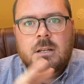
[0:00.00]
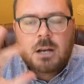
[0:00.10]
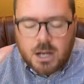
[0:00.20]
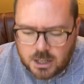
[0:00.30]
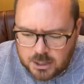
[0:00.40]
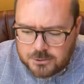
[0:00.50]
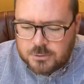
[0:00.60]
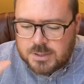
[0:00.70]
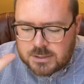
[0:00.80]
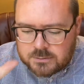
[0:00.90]

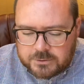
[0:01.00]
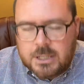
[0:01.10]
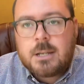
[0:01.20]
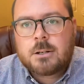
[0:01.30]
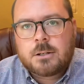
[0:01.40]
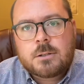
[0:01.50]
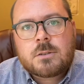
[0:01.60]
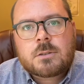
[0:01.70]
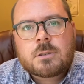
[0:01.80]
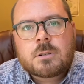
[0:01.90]
hundreds of
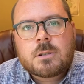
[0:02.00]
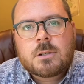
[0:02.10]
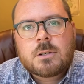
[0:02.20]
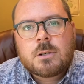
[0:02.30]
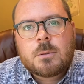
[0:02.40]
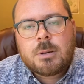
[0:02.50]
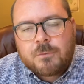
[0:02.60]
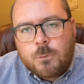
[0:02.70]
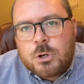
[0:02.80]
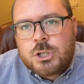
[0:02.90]
years
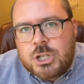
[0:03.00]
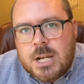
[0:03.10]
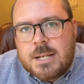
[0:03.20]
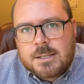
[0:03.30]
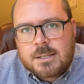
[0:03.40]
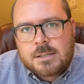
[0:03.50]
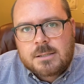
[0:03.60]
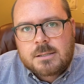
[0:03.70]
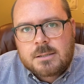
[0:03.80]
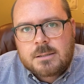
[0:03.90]
before
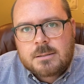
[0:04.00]
Jesus